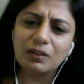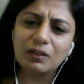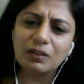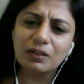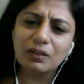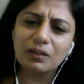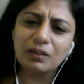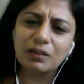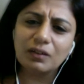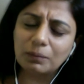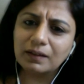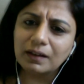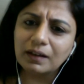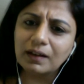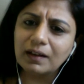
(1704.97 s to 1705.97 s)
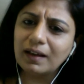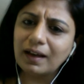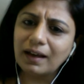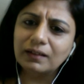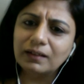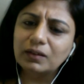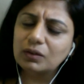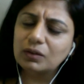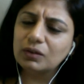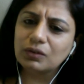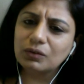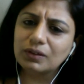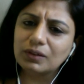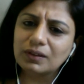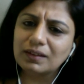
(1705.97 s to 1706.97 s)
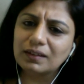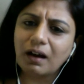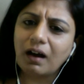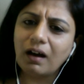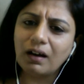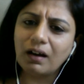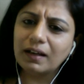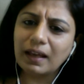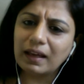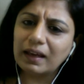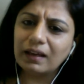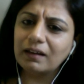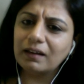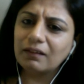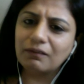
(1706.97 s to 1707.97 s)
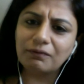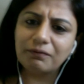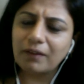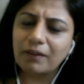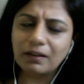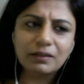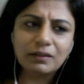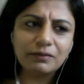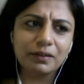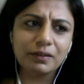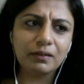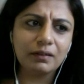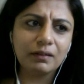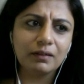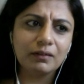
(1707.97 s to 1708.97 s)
disrobed themselves and stood stark naked in front of a